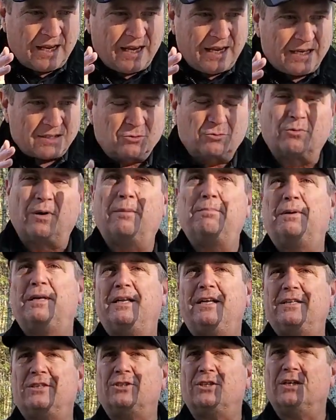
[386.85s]
it's
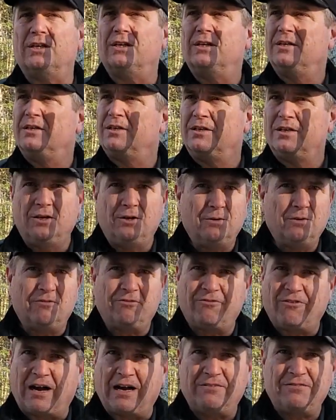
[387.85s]
repetition. Do it
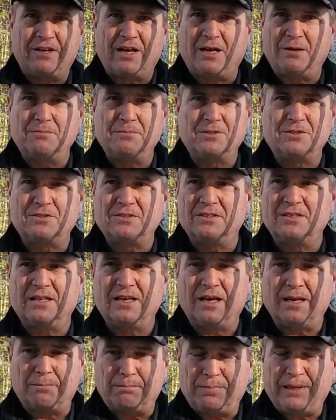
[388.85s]
five times
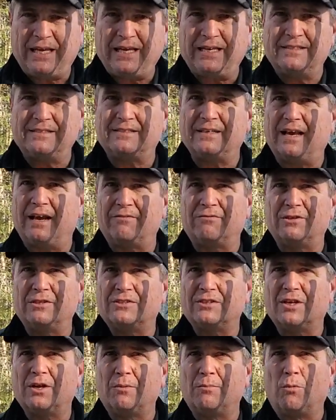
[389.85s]
a piece every
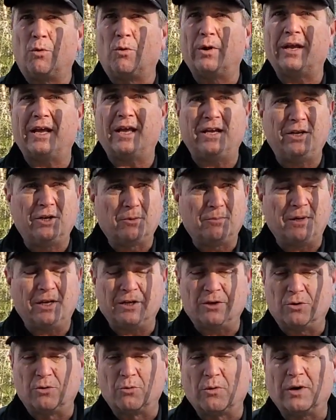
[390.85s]
single morning and you'll be
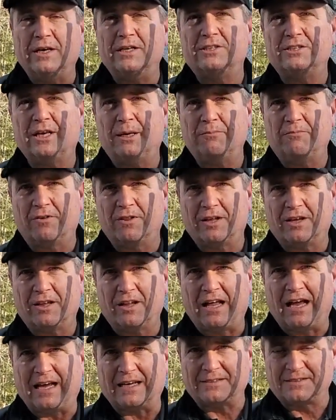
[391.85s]
in great shape for the
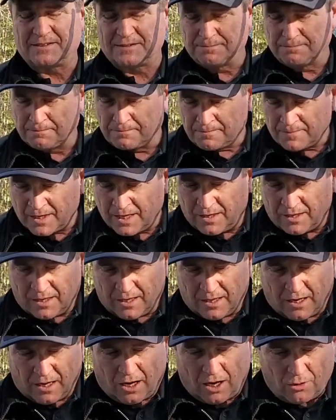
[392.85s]
class.
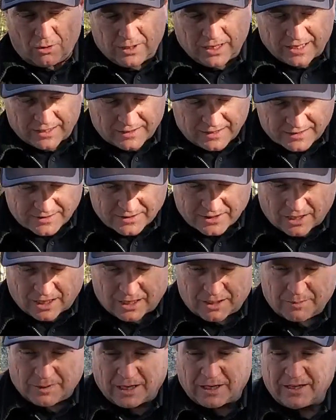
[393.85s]
Okay, let's
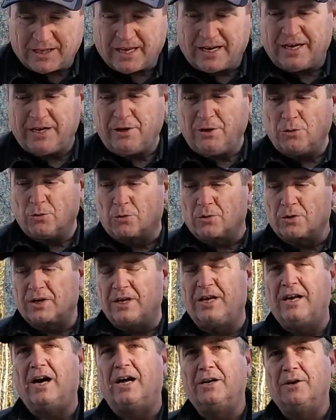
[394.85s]
talk about getting your
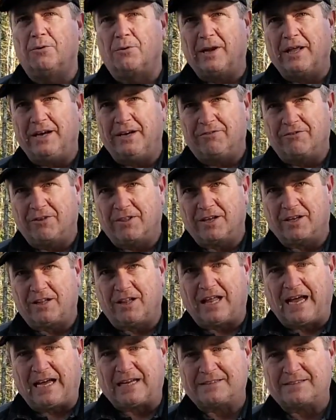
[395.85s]
gun ready for the
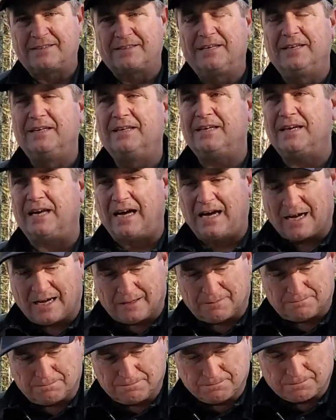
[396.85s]
class.
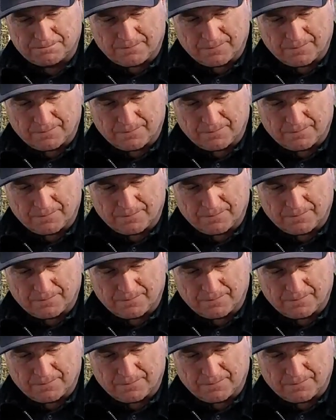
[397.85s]
Um,